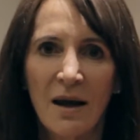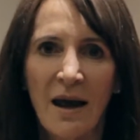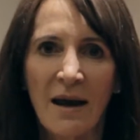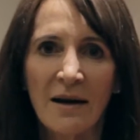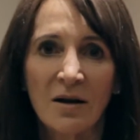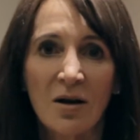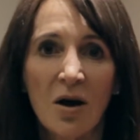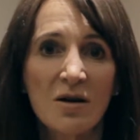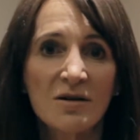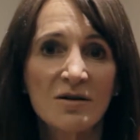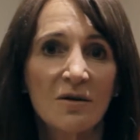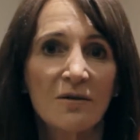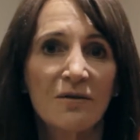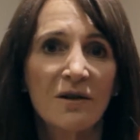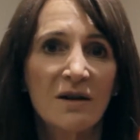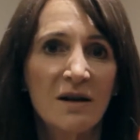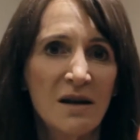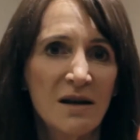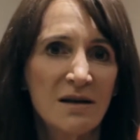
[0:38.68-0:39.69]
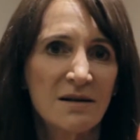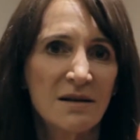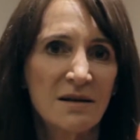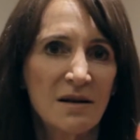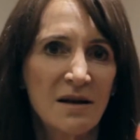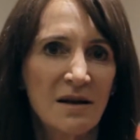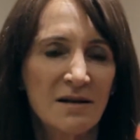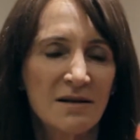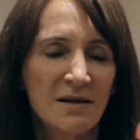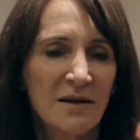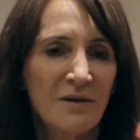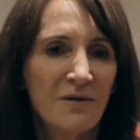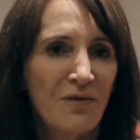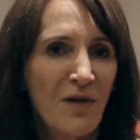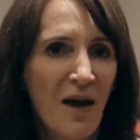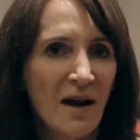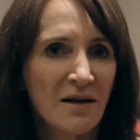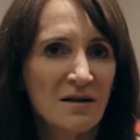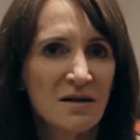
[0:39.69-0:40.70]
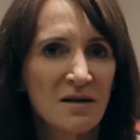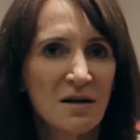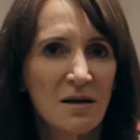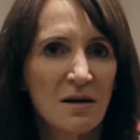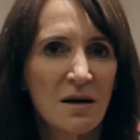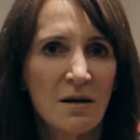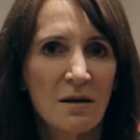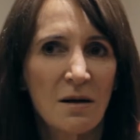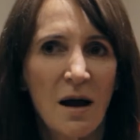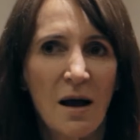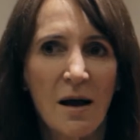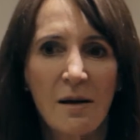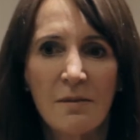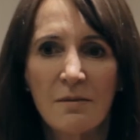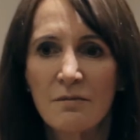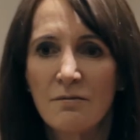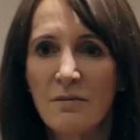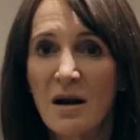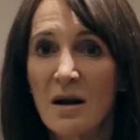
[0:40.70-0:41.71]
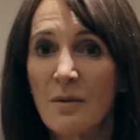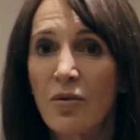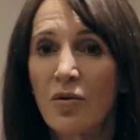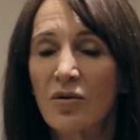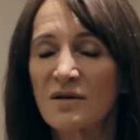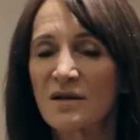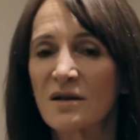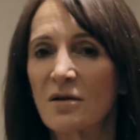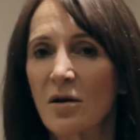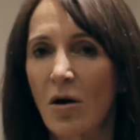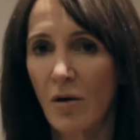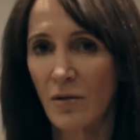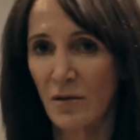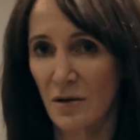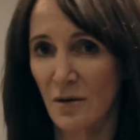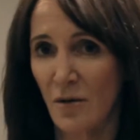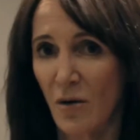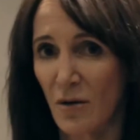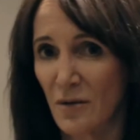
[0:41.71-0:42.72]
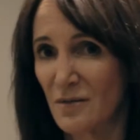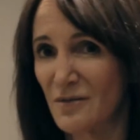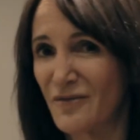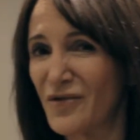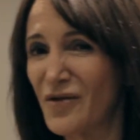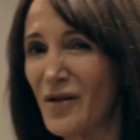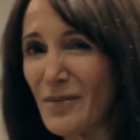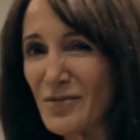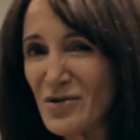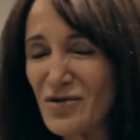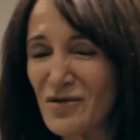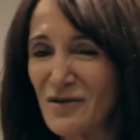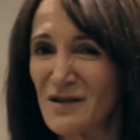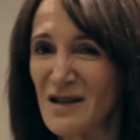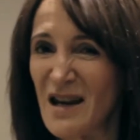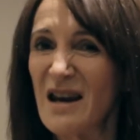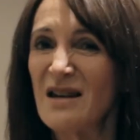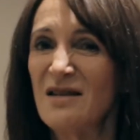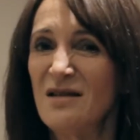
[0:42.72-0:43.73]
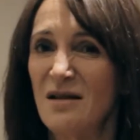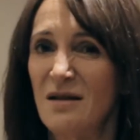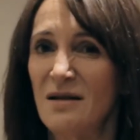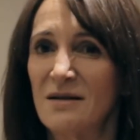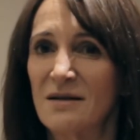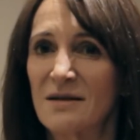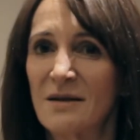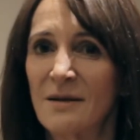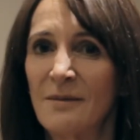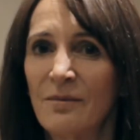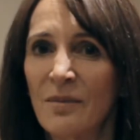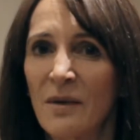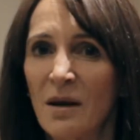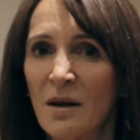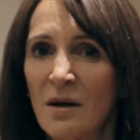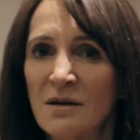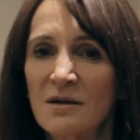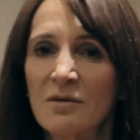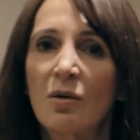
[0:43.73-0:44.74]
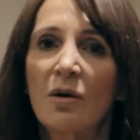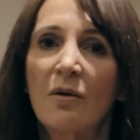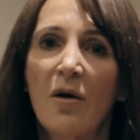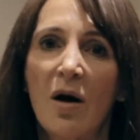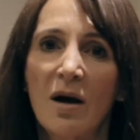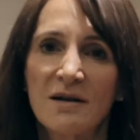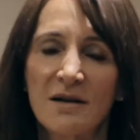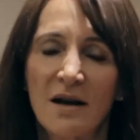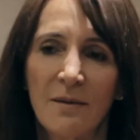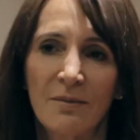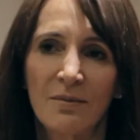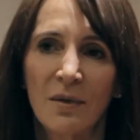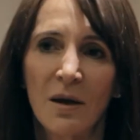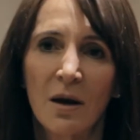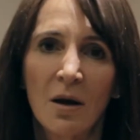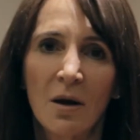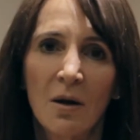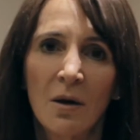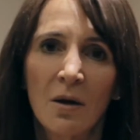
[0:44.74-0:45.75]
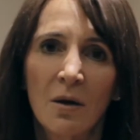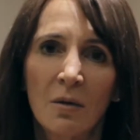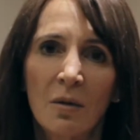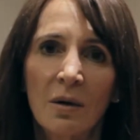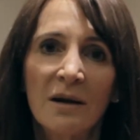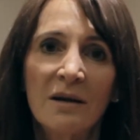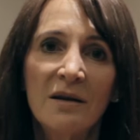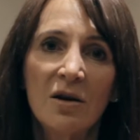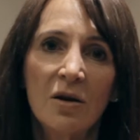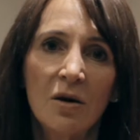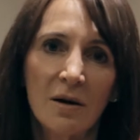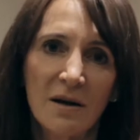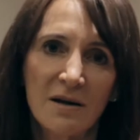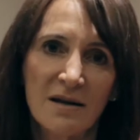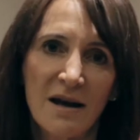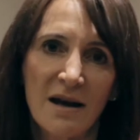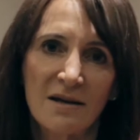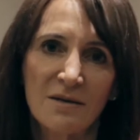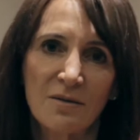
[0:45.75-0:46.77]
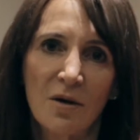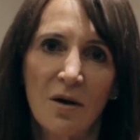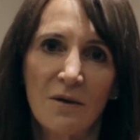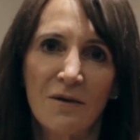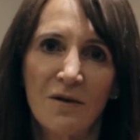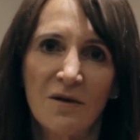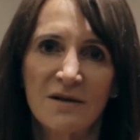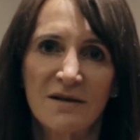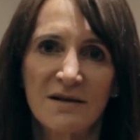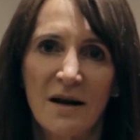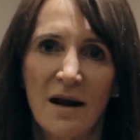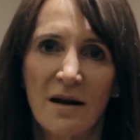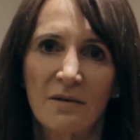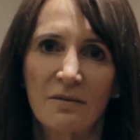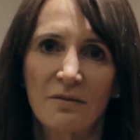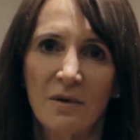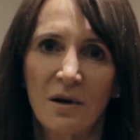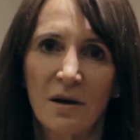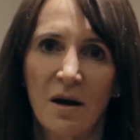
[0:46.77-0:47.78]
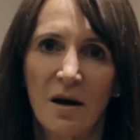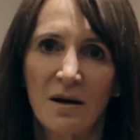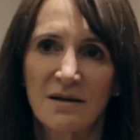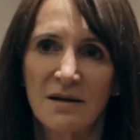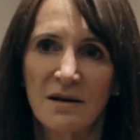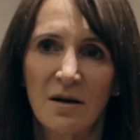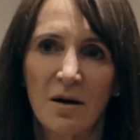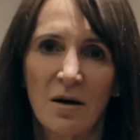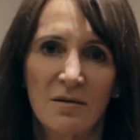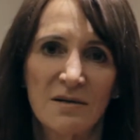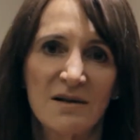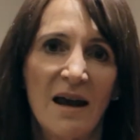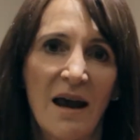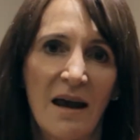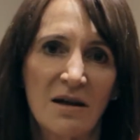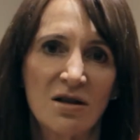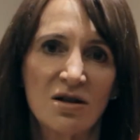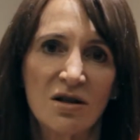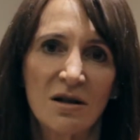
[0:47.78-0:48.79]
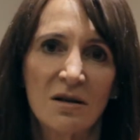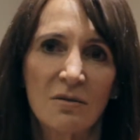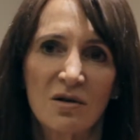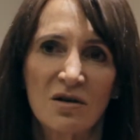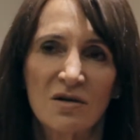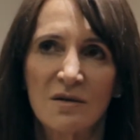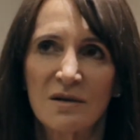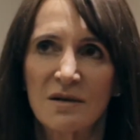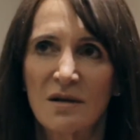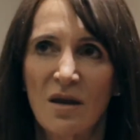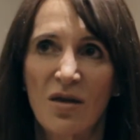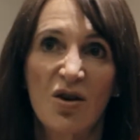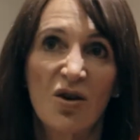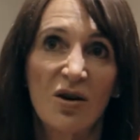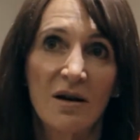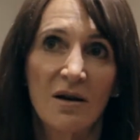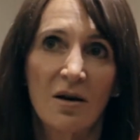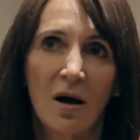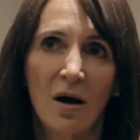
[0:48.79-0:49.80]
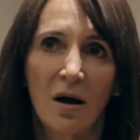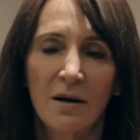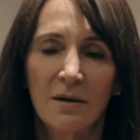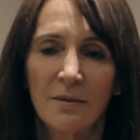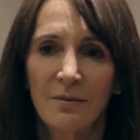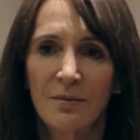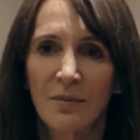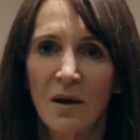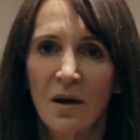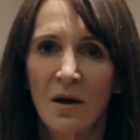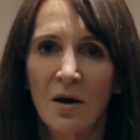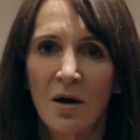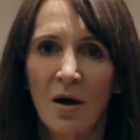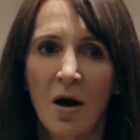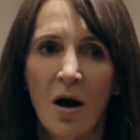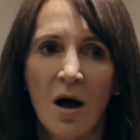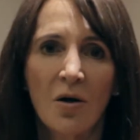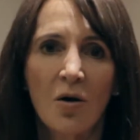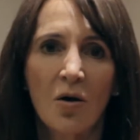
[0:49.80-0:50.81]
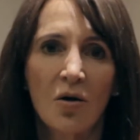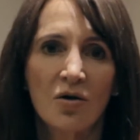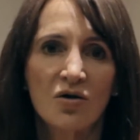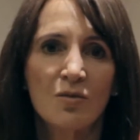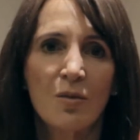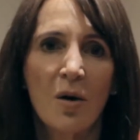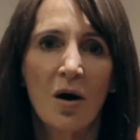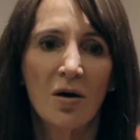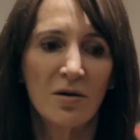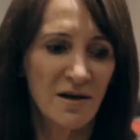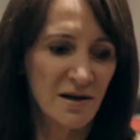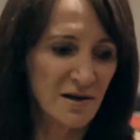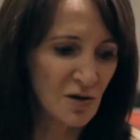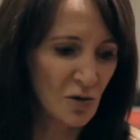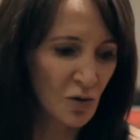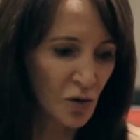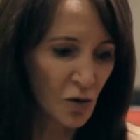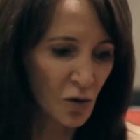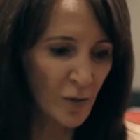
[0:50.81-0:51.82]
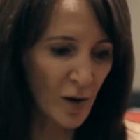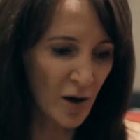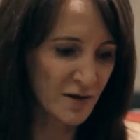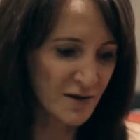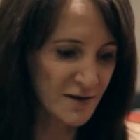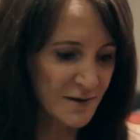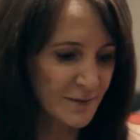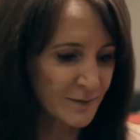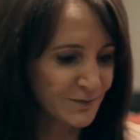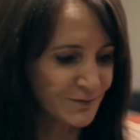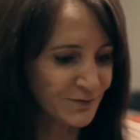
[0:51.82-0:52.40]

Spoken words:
And it goes on for years and years. And in fact, menopause can go on for up to 10 years. So what have I done? Well, in the early days when I first started realising I was ageing, which was 39, I got onto bioidentical hormones.